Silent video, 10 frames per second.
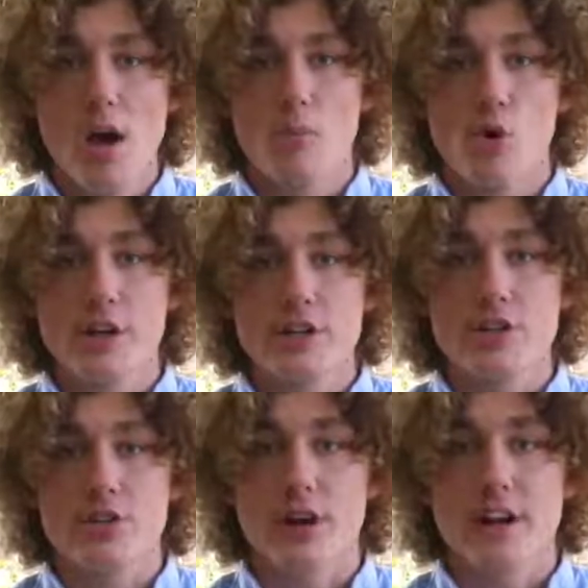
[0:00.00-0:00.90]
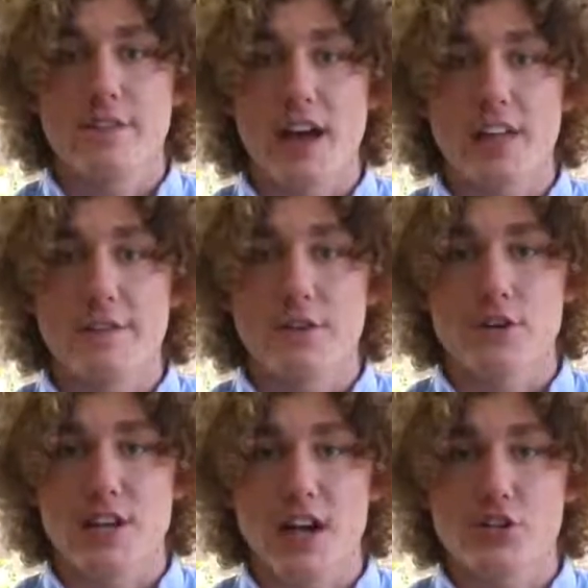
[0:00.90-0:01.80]
Moyer's Grand Valley
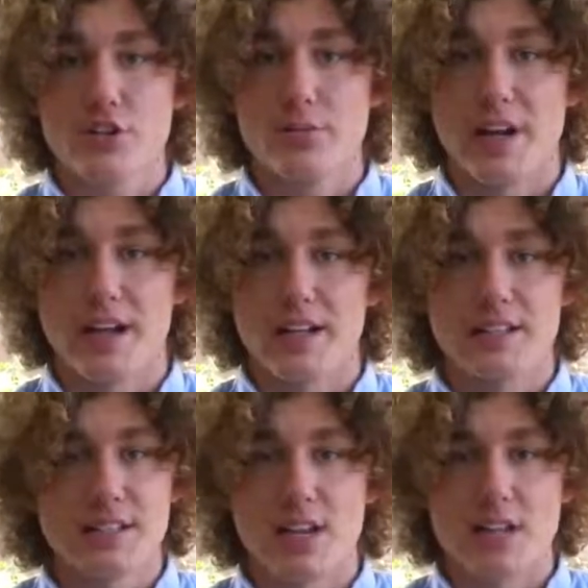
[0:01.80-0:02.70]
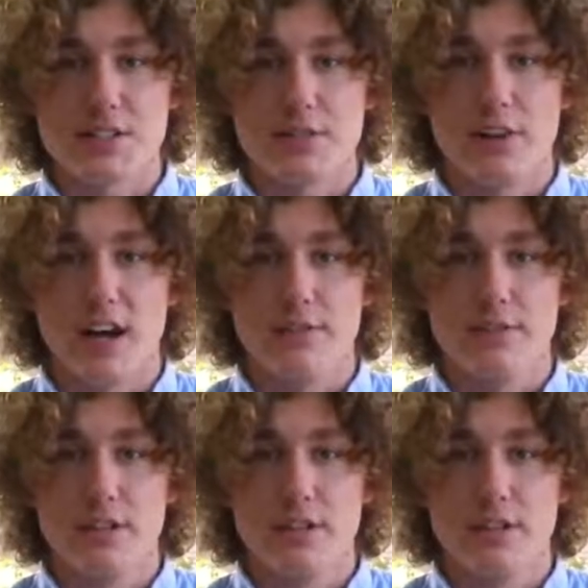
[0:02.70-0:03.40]
First National Bank did not survive.